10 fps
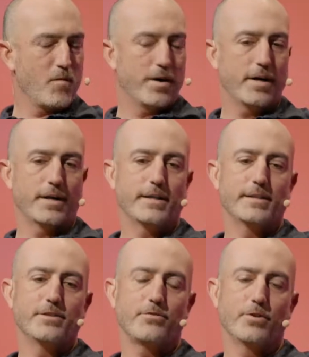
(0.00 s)

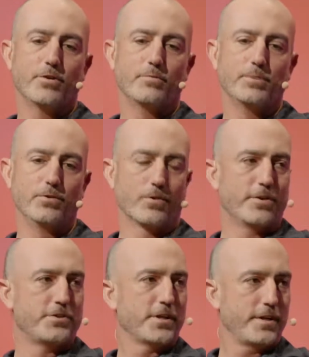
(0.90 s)
So Blue
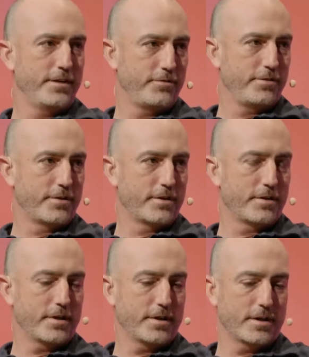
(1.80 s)
Origin is your
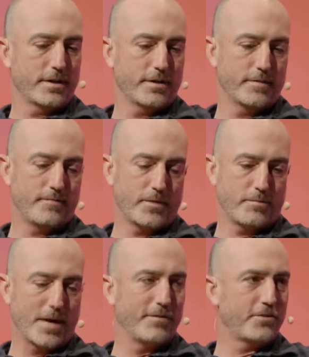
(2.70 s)

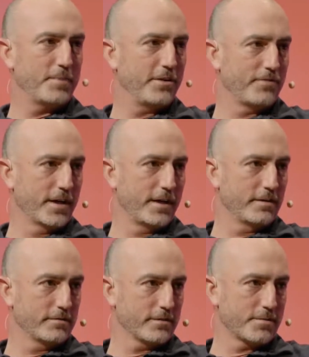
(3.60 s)
private spaceflight,
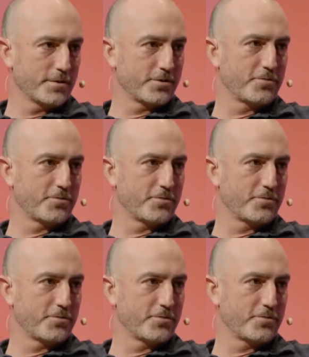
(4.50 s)
commercial